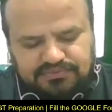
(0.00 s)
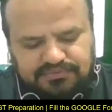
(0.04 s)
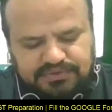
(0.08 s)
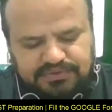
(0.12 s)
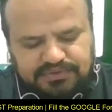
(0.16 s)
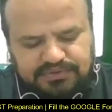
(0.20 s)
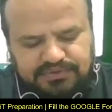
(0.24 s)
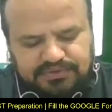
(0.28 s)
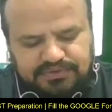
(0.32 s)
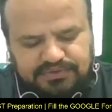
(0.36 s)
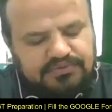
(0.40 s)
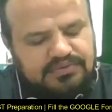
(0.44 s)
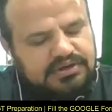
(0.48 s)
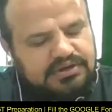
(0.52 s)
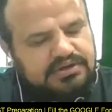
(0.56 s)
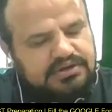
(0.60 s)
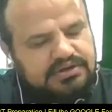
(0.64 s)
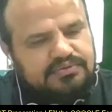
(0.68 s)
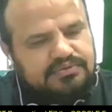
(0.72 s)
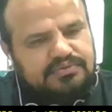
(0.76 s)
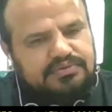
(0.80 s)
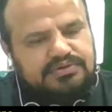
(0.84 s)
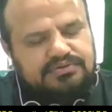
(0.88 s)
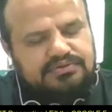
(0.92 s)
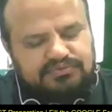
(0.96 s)
why you are
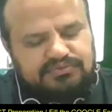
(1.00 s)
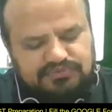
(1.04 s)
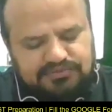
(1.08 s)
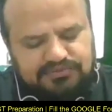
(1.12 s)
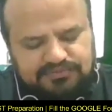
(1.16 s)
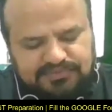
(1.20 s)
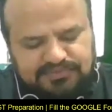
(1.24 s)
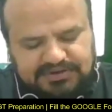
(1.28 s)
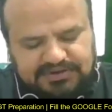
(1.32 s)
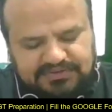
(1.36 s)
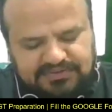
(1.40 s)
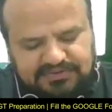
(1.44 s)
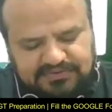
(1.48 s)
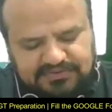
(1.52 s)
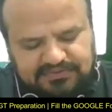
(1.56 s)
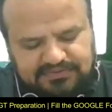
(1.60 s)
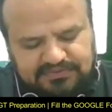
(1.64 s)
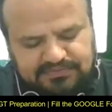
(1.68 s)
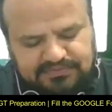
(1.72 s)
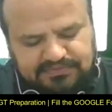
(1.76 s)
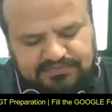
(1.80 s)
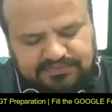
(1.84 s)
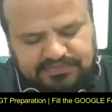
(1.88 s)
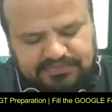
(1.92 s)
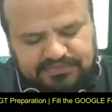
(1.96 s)
going to subject us
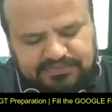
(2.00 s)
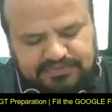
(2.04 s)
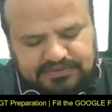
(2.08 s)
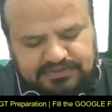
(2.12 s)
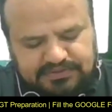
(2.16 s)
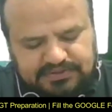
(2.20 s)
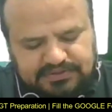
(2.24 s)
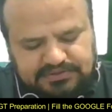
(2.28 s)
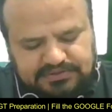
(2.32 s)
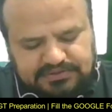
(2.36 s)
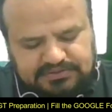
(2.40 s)
on